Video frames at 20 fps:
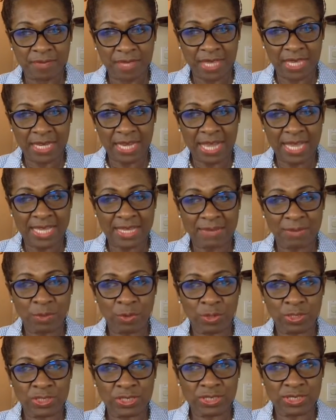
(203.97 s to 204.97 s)
and I am
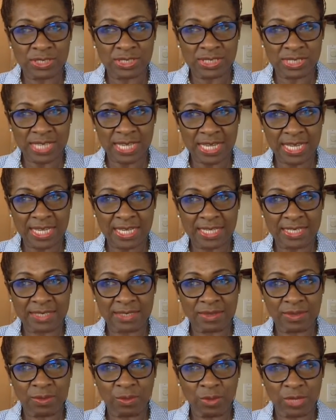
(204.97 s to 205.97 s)
going to decide
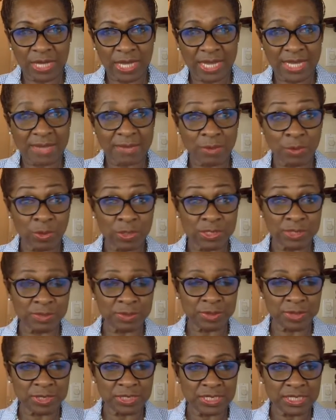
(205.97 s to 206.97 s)
what I am going to
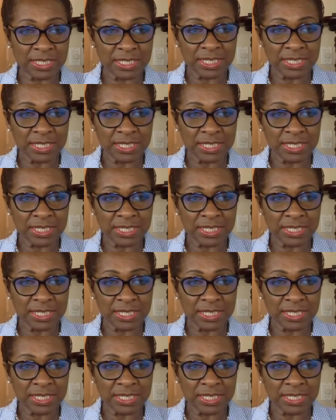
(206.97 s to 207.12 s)
put